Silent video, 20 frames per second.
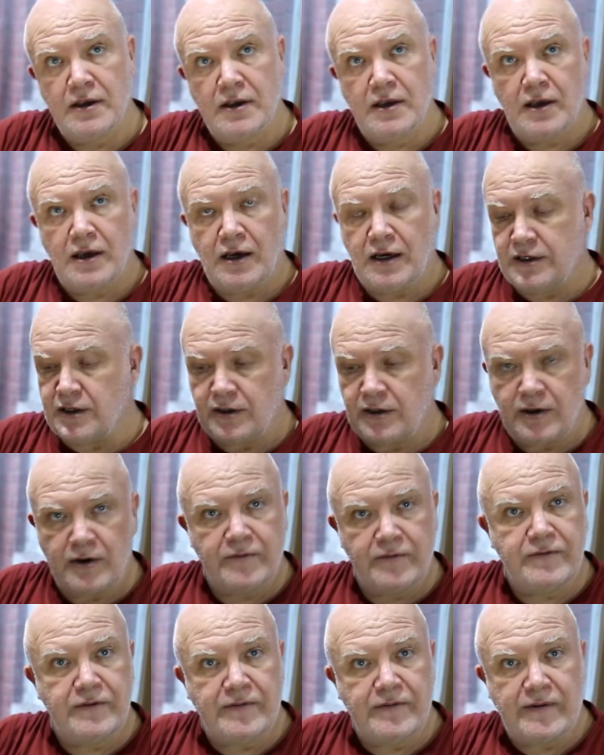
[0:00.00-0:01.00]
I don't know
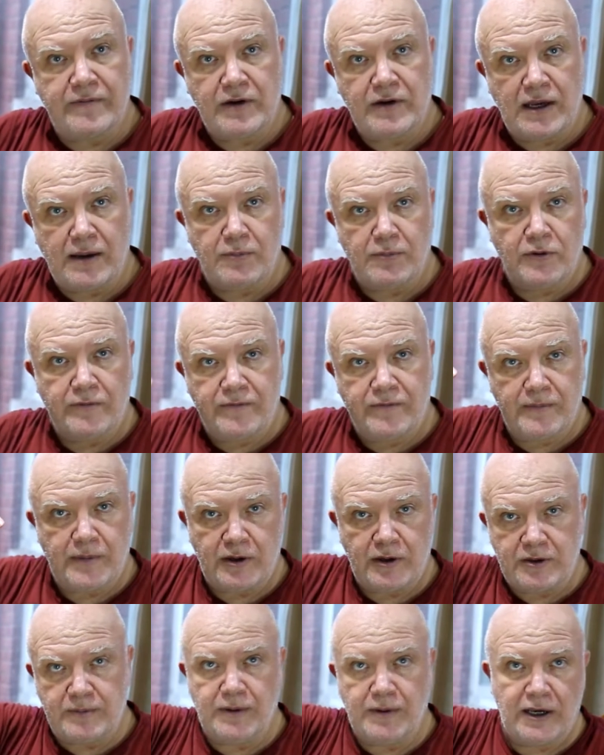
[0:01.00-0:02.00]
if you've ever come off a
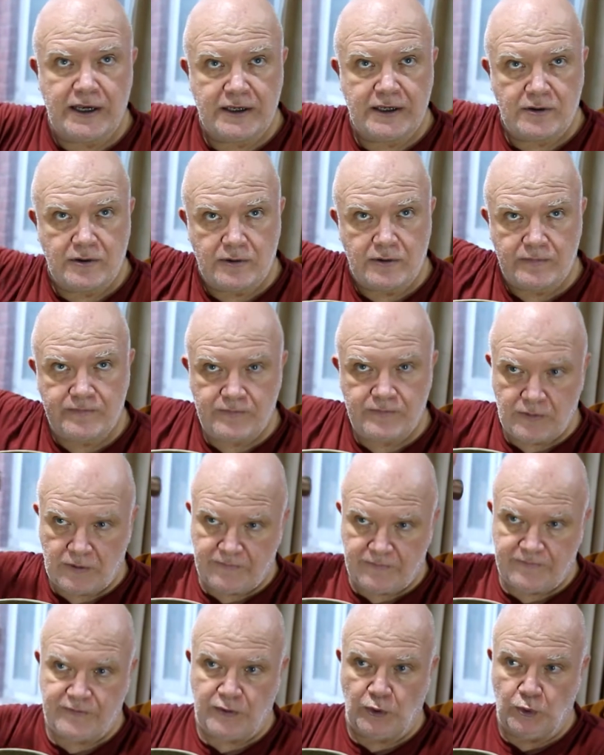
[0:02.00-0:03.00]
motorbike or
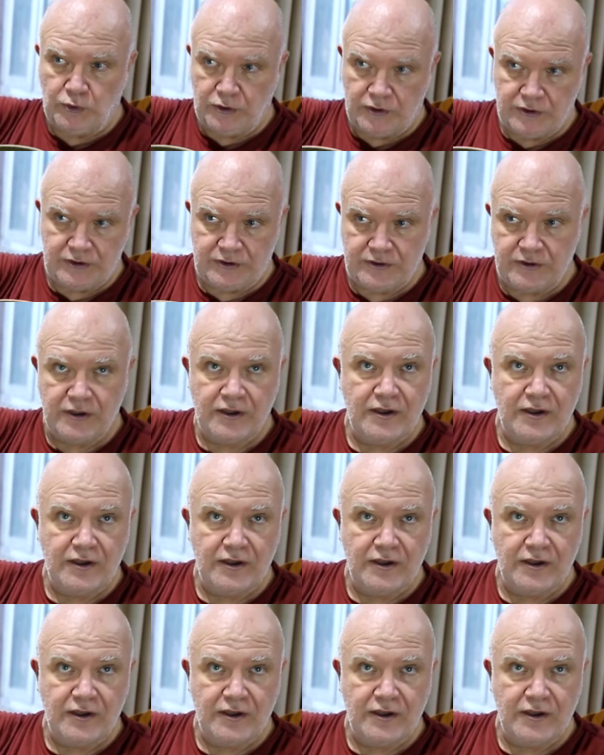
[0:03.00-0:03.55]
fallen,